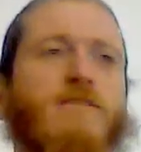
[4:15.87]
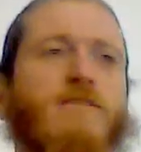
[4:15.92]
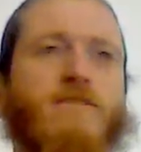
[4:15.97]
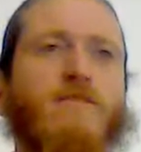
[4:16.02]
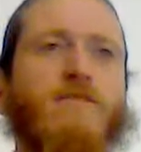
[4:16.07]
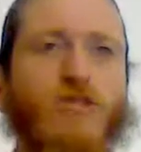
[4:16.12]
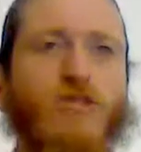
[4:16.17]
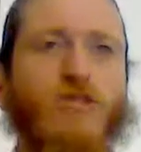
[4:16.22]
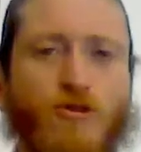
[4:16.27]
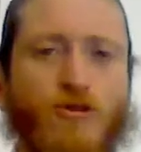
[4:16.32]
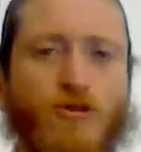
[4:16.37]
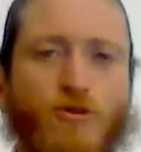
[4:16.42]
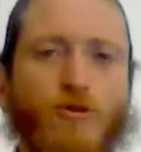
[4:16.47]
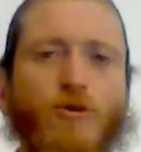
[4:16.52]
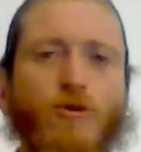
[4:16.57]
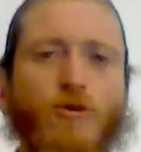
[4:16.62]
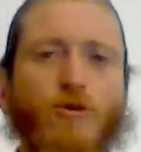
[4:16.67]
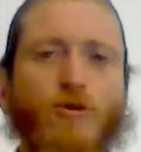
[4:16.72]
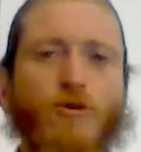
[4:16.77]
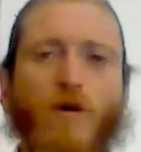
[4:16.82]
the
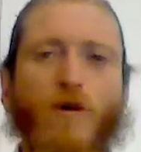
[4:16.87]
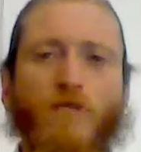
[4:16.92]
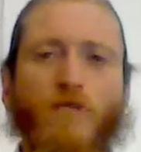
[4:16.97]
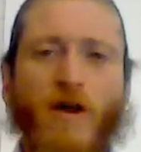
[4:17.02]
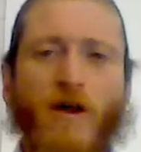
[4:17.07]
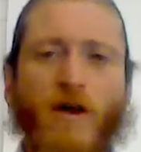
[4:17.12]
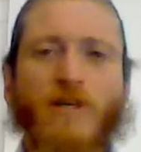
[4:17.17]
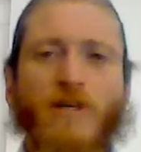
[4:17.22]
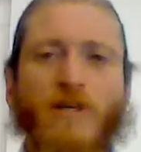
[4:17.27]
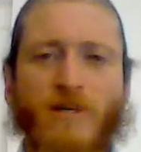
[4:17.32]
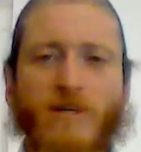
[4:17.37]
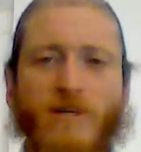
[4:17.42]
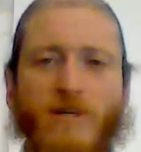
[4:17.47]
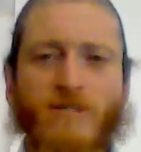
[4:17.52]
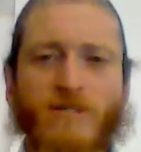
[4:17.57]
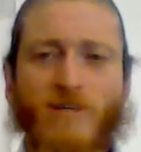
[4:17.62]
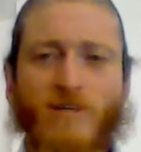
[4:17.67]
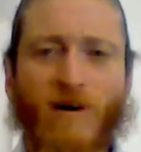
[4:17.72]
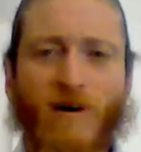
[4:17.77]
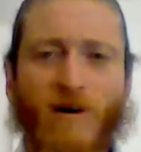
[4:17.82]
true
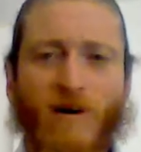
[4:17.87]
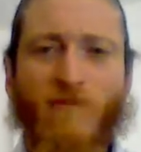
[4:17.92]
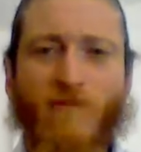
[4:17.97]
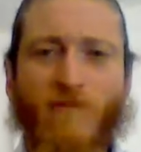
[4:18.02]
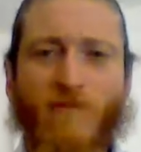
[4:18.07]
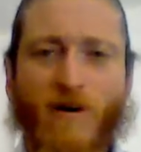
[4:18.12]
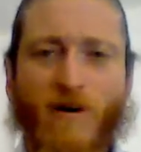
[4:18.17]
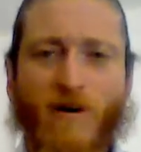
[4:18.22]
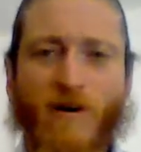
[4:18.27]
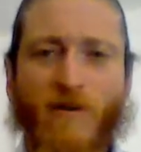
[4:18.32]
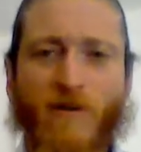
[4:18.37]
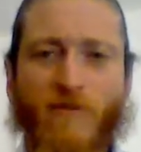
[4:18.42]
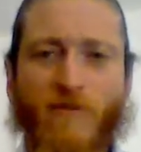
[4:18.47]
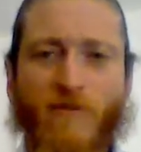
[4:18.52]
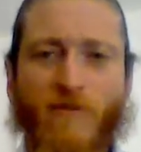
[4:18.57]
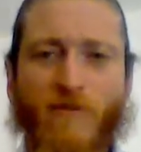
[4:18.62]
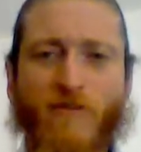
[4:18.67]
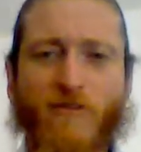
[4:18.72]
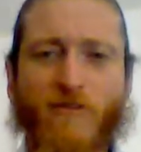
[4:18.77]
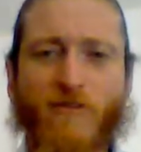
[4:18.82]
motivations of
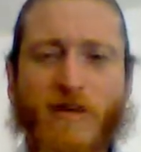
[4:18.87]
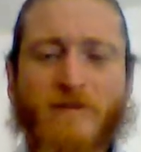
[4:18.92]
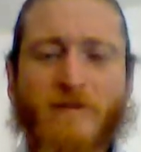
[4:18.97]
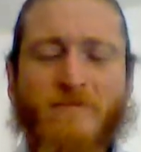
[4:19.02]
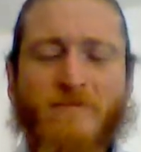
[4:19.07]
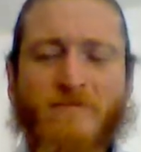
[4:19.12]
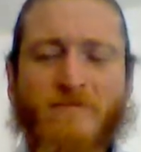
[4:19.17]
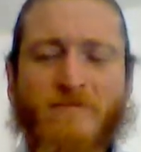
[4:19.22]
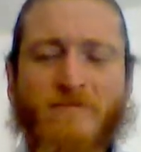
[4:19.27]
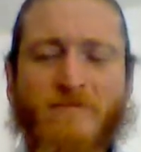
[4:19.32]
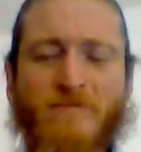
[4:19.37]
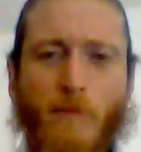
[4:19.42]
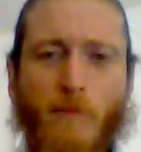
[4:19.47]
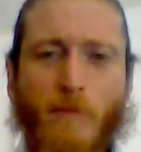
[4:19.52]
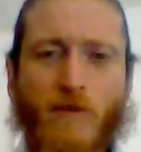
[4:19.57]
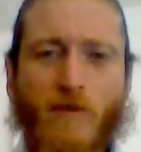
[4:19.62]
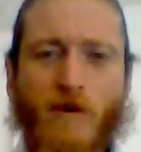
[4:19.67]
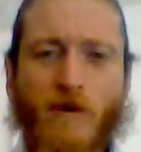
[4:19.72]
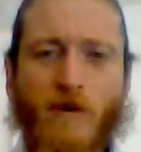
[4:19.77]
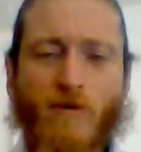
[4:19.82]
people
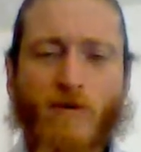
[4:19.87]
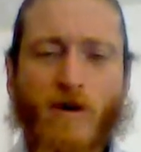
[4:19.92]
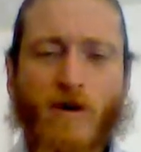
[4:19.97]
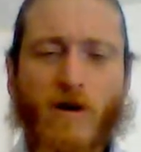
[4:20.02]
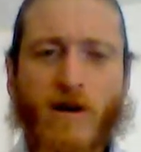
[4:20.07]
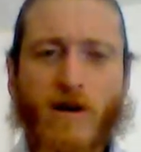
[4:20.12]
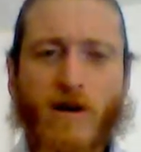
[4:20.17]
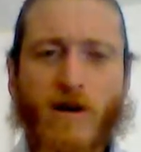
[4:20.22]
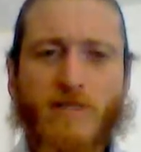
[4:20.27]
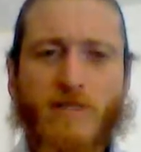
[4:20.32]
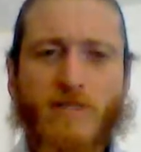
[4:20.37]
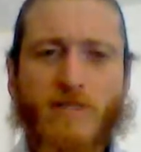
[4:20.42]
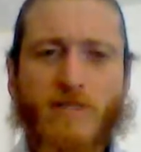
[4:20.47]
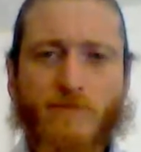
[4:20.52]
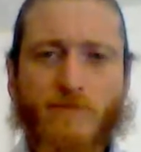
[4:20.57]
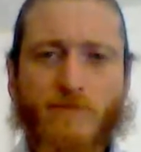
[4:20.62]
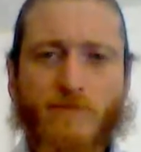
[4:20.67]
that are annoying us,